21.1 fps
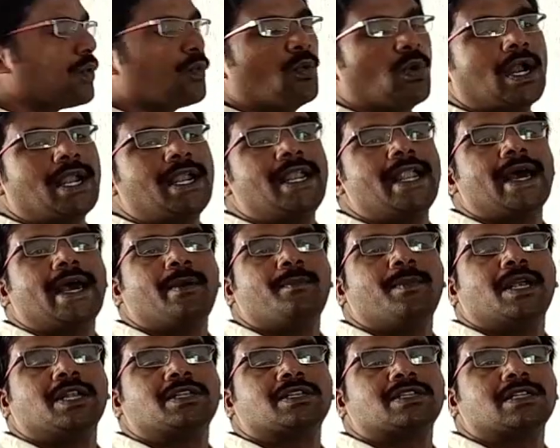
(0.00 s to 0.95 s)

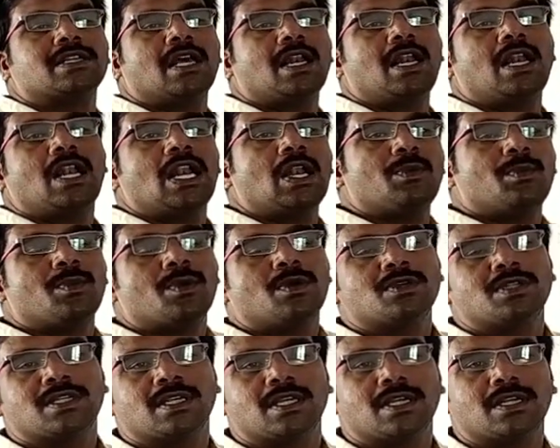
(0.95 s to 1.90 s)
one-dimensional
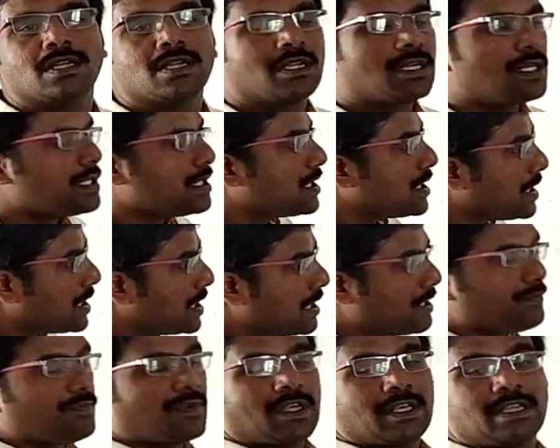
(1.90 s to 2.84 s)
motion.
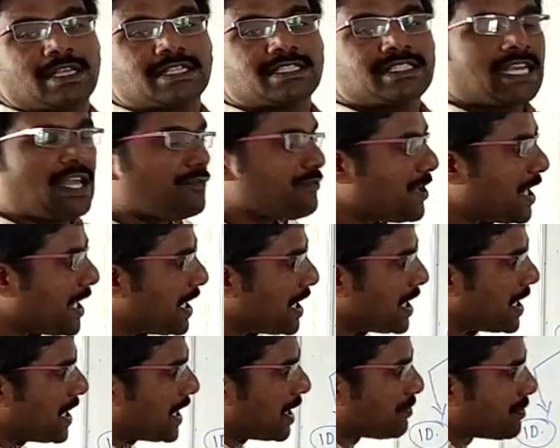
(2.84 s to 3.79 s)
In the same way,
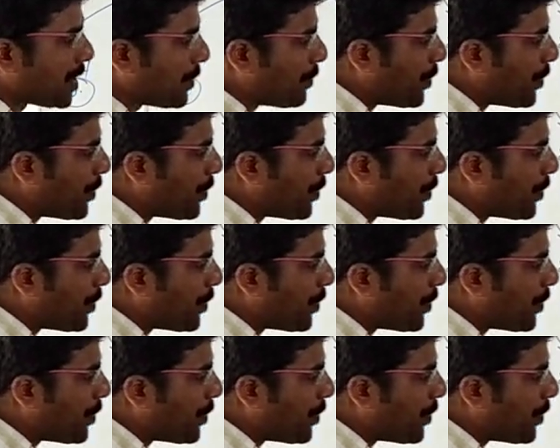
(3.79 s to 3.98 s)
if the